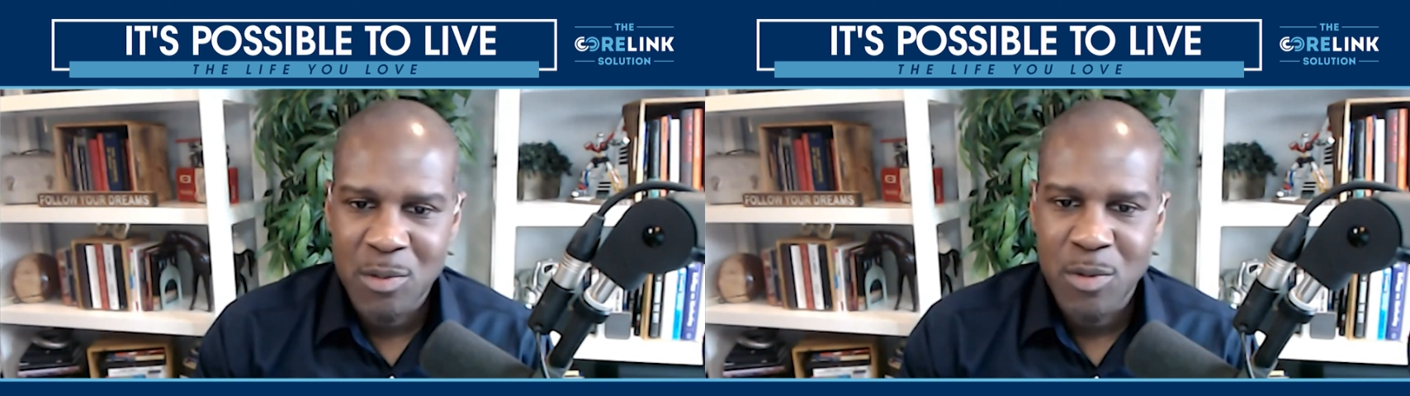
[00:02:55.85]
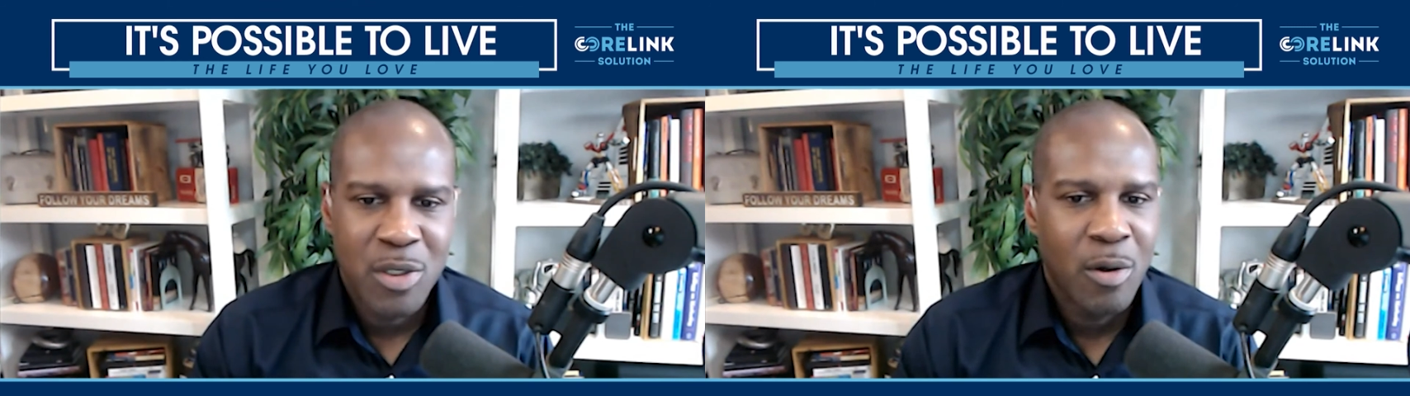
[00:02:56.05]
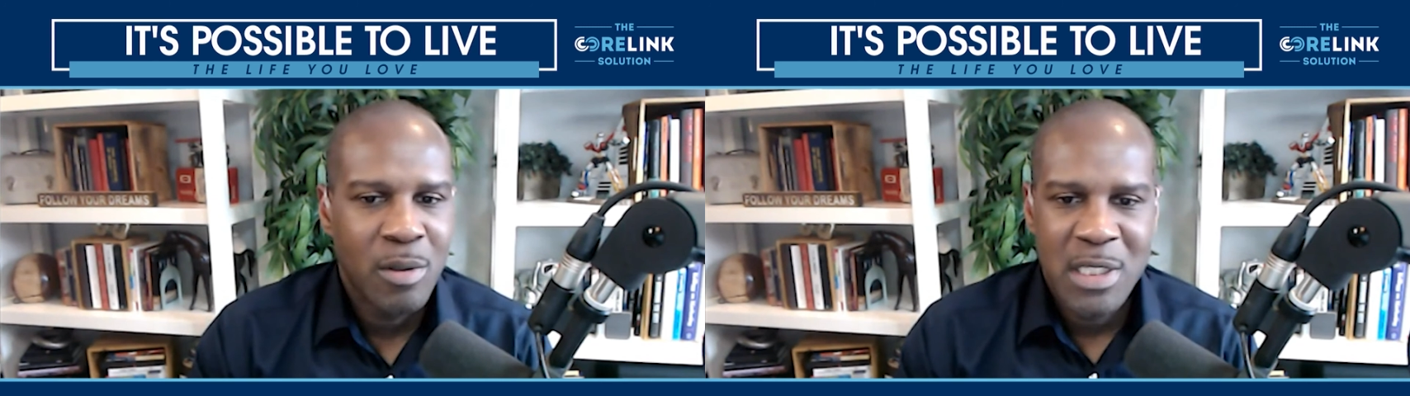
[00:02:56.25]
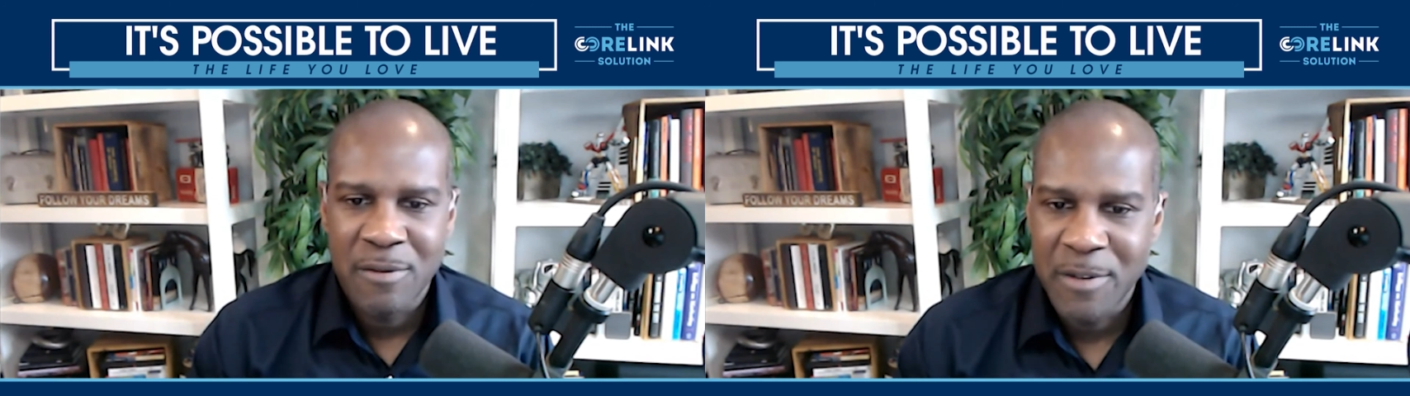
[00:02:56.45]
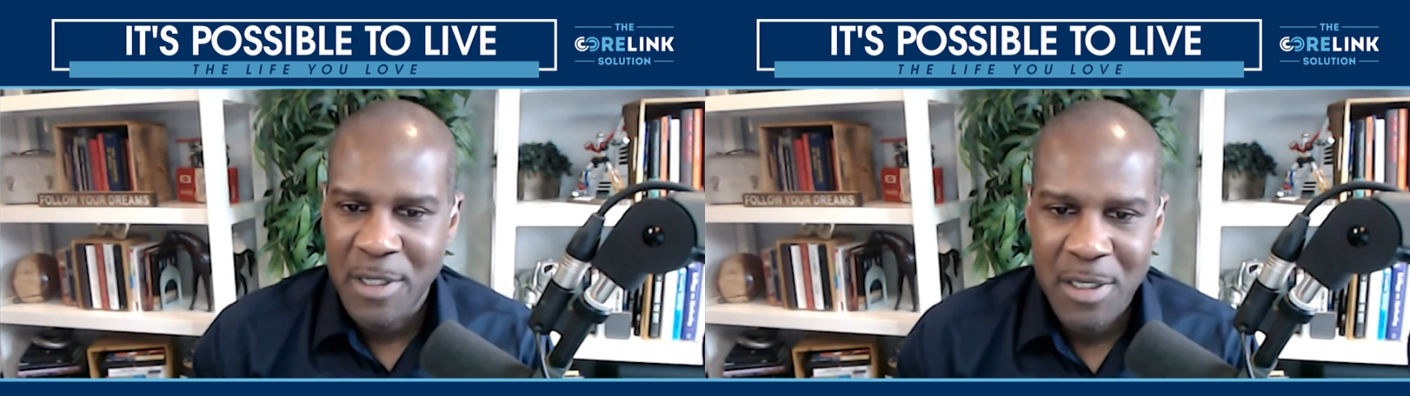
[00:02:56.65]
with totally
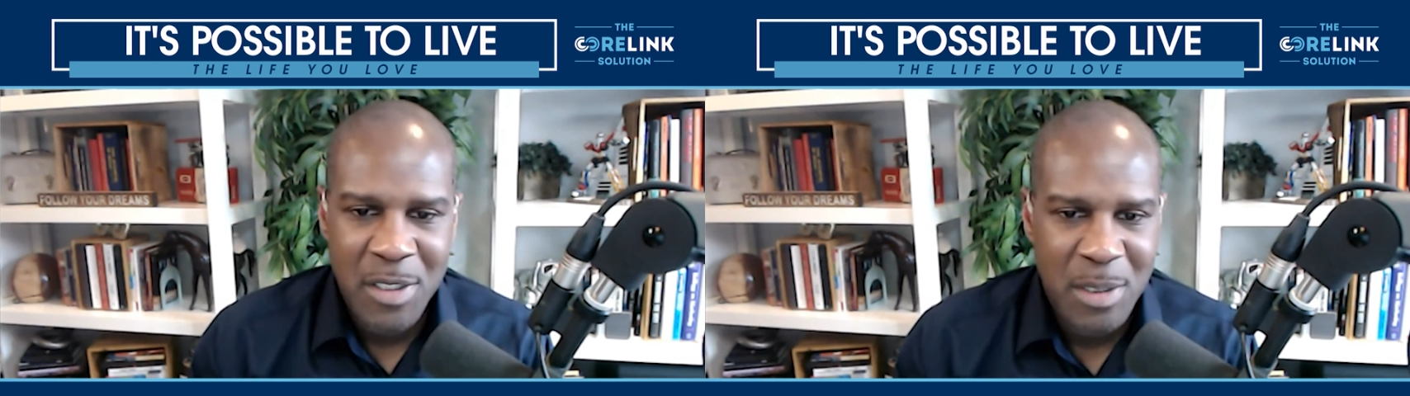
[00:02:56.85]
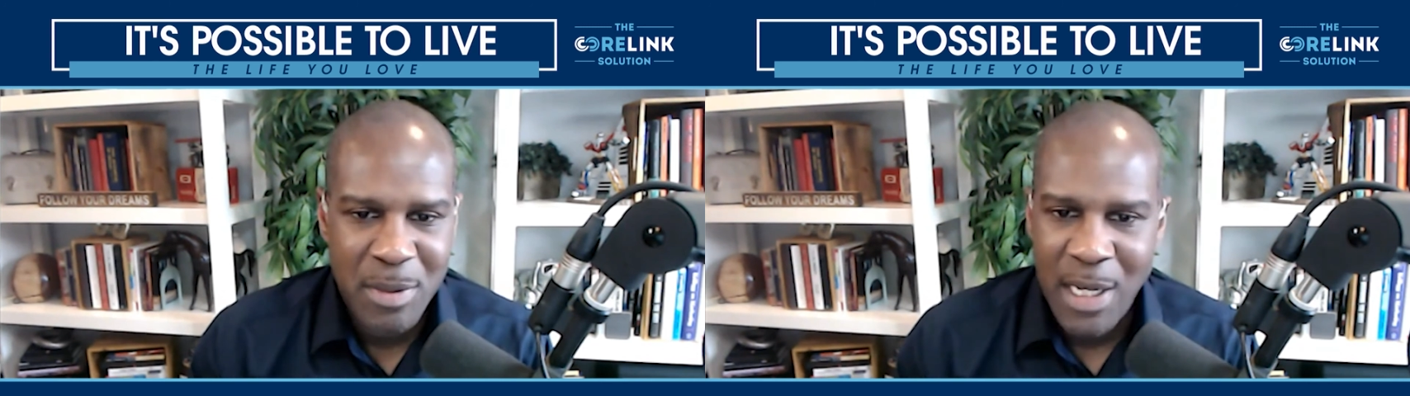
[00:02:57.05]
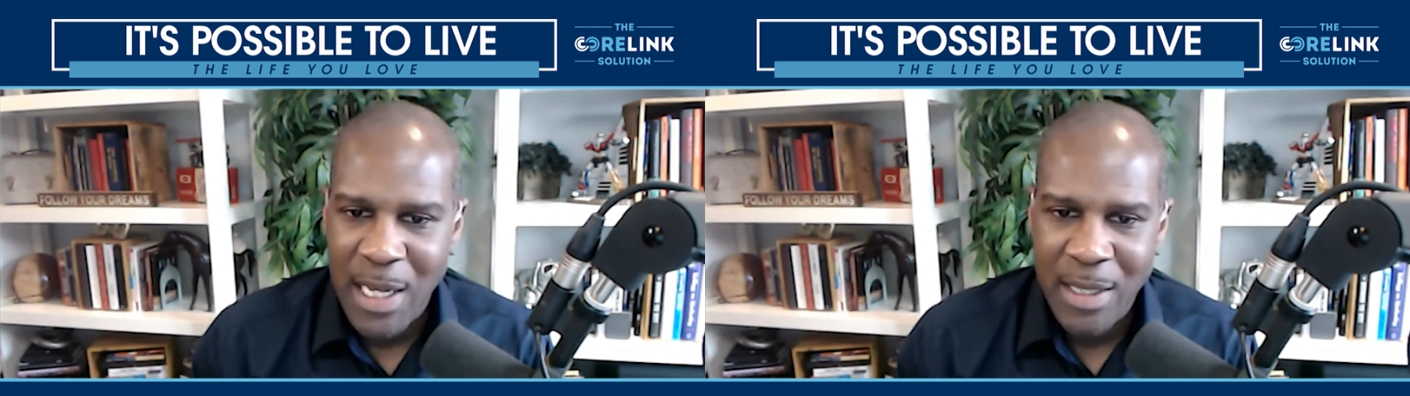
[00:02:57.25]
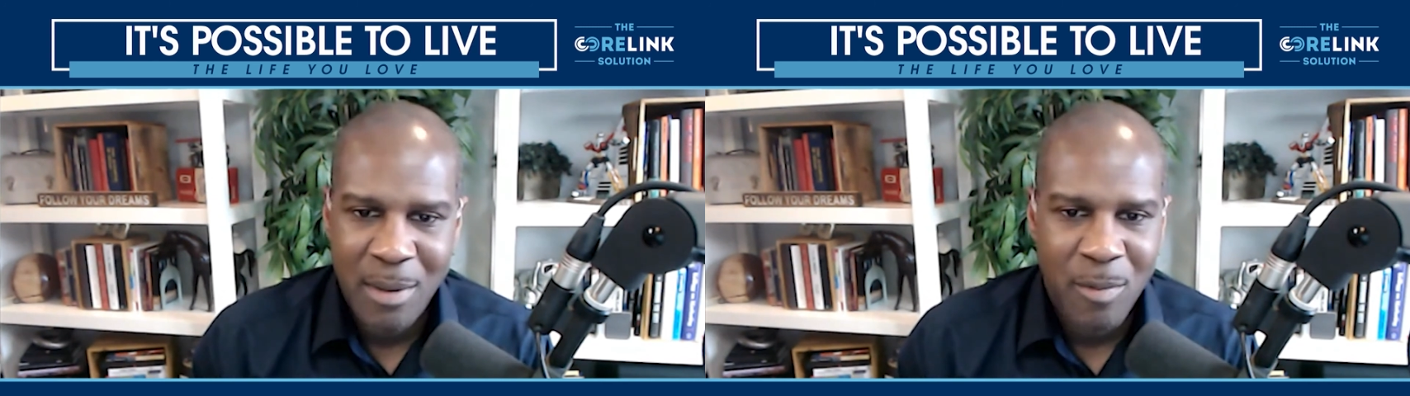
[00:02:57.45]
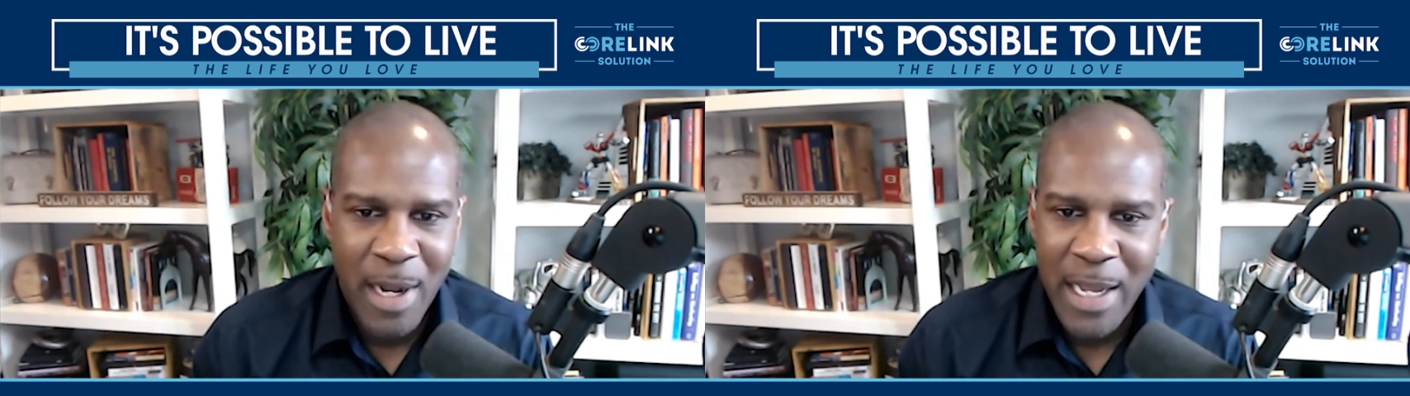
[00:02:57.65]
different energy behind
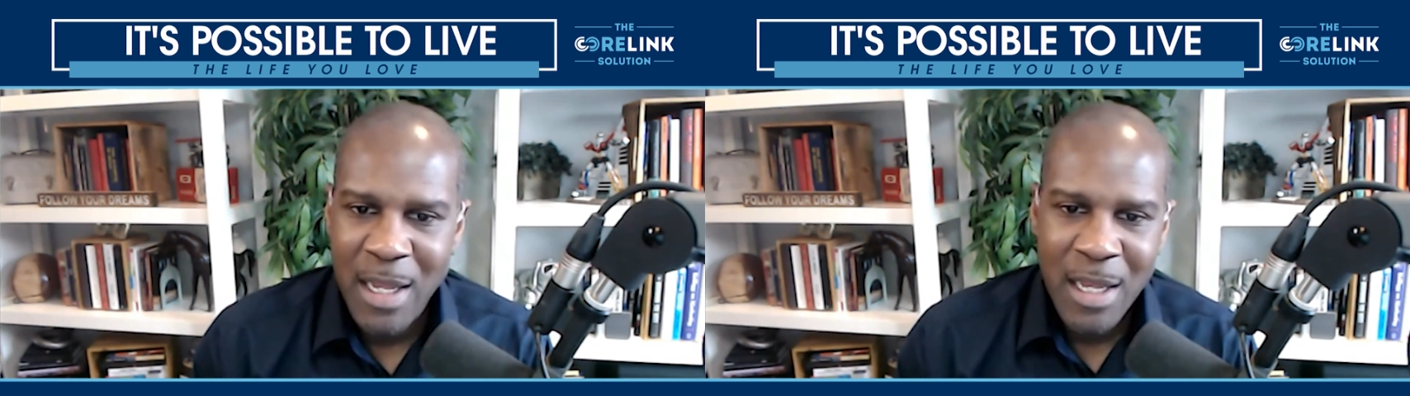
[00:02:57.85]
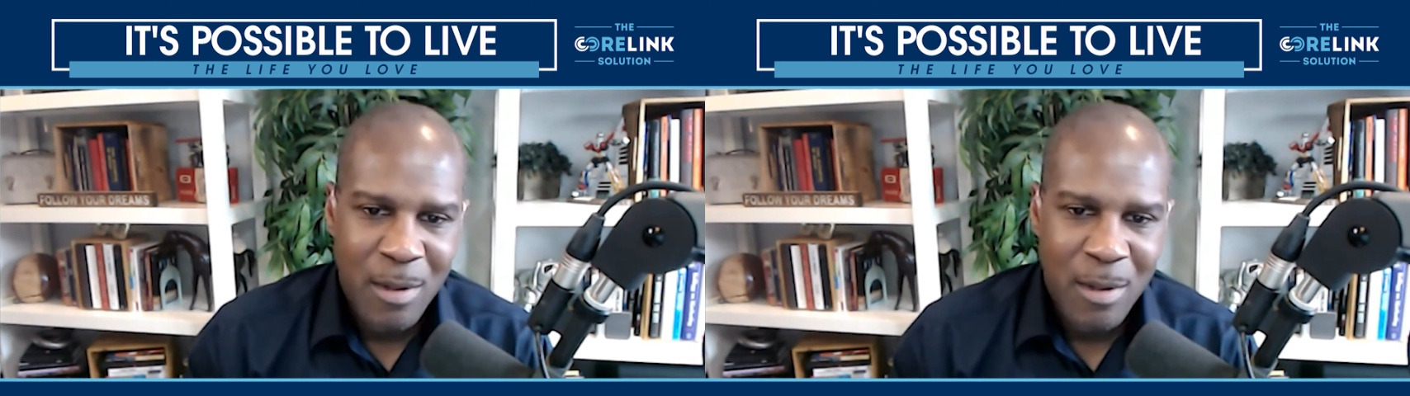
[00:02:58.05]
them, right?